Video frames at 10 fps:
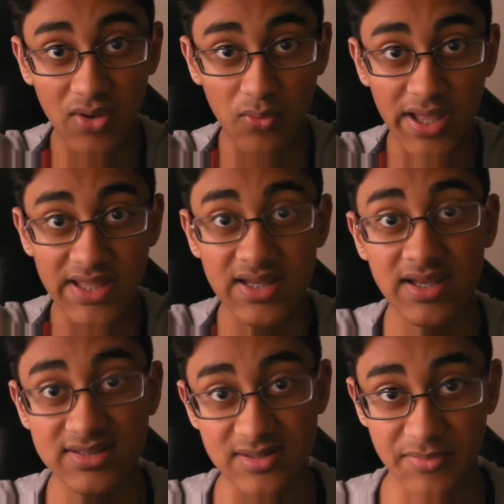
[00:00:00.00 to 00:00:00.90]
away
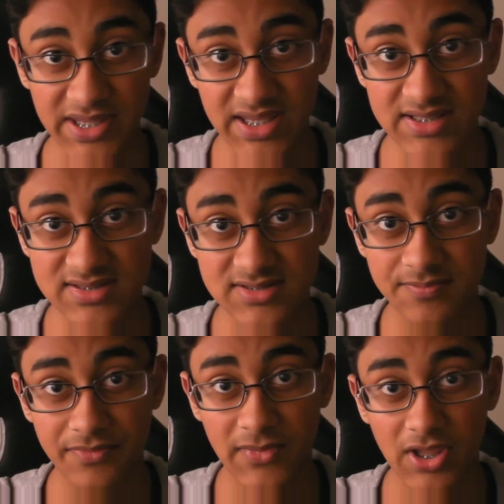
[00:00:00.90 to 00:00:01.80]
something is.
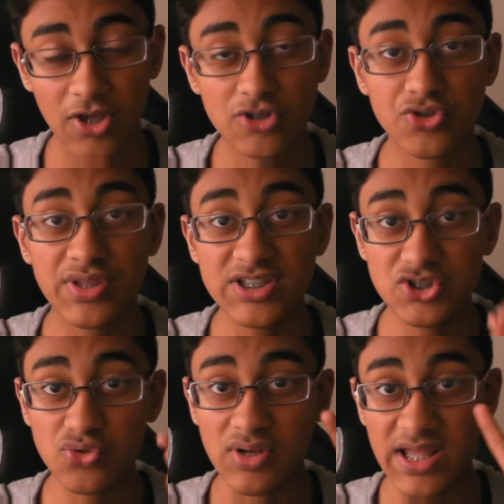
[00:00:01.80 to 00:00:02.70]
So these
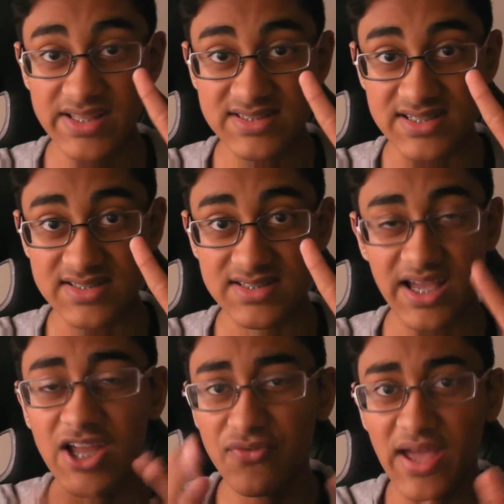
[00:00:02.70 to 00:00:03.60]
two lenses
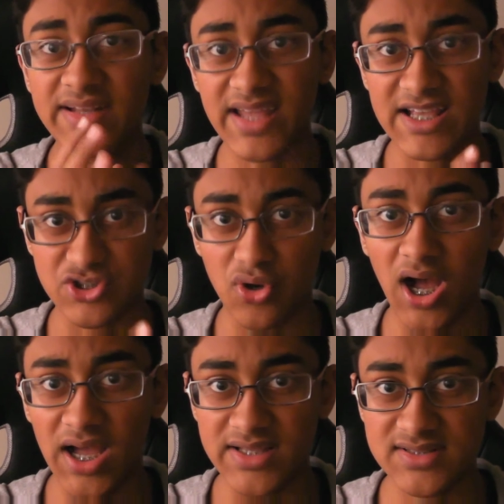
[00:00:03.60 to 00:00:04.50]
kind of act as your
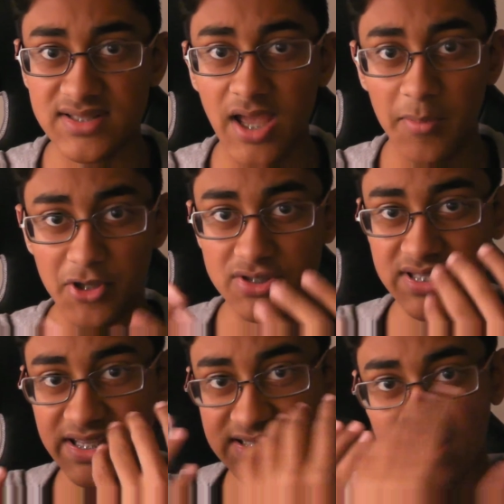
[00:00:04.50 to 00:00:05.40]
eyes because they
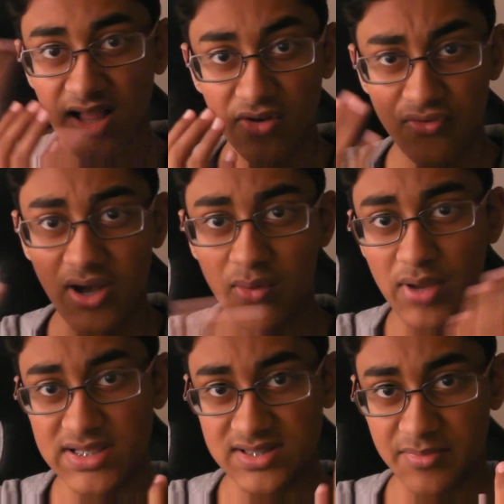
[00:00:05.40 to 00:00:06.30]
can tell how far
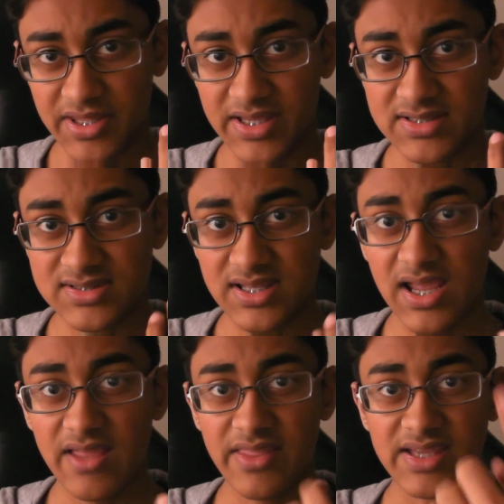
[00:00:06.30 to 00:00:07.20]
away something is.
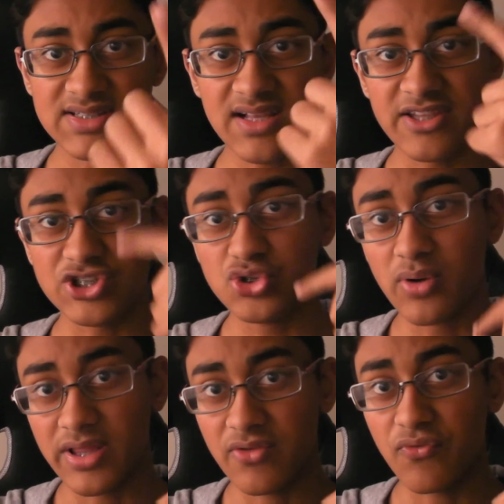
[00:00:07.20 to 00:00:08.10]
They can tell that you
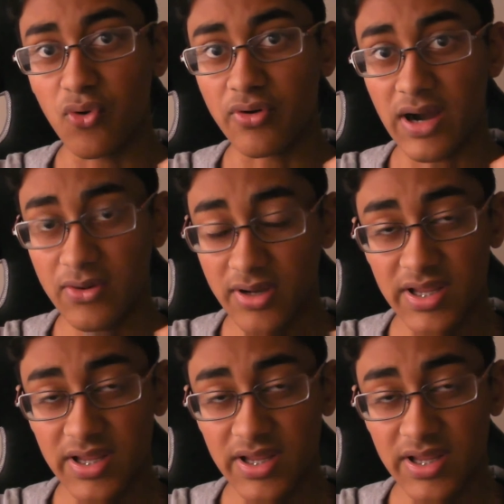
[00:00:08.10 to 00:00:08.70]
are in the foreground